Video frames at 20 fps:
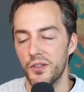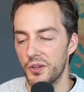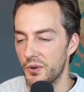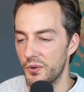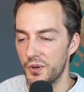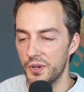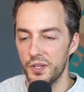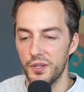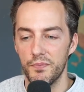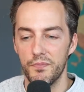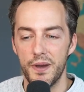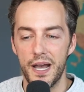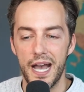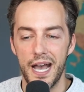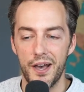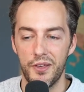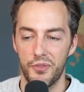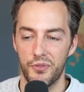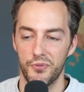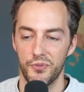going to the
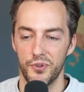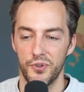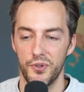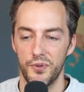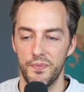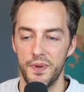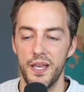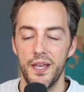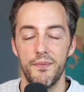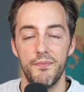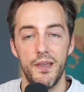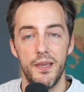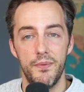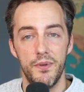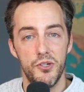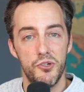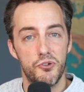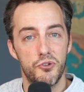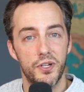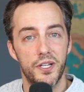bathroom,
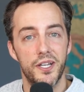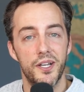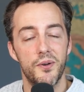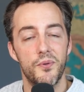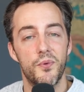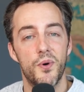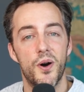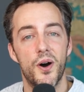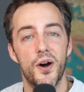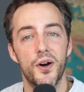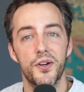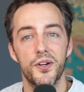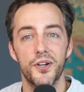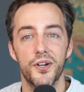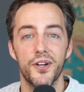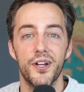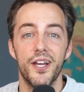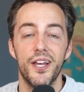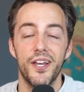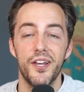maybe drinking
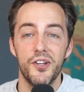water,